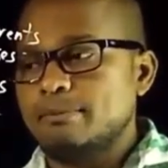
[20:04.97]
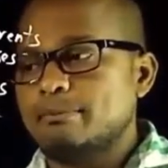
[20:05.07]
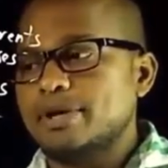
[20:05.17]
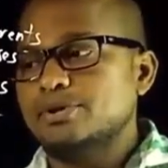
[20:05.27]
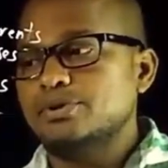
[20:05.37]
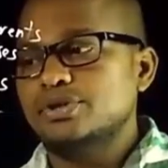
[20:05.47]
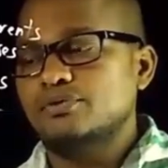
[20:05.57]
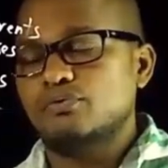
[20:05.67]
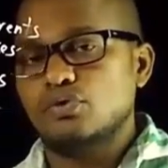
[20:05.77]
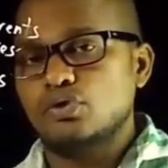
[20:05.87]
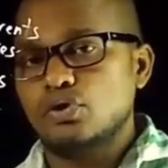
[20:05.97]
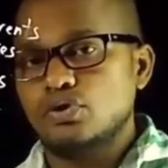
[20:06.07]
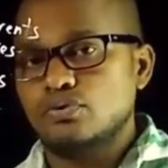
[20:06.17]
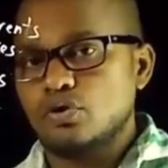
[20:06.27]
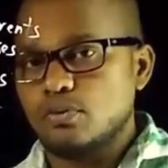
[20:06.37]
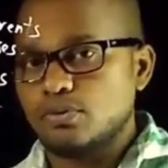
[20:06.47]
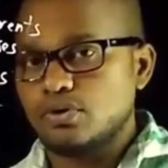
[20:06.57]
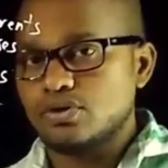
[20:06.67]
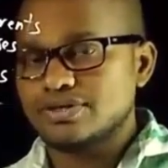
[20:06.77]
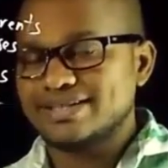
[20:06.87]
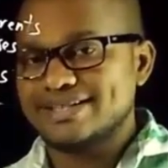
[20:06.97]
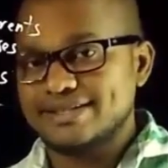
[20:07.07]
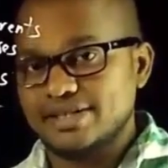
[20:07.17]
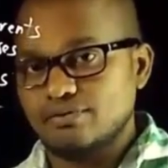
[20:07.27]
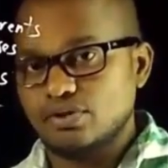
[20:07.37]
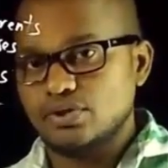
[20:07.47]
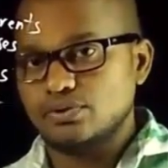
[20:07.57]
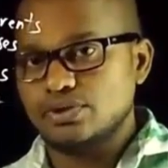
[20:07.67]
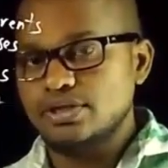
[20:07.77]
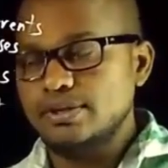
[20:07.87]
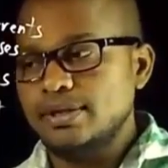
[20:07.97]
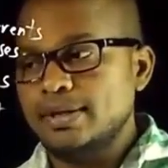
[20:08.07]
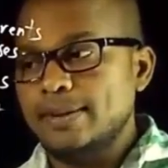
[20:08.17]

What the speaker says: per unit full load copper loss is equal to the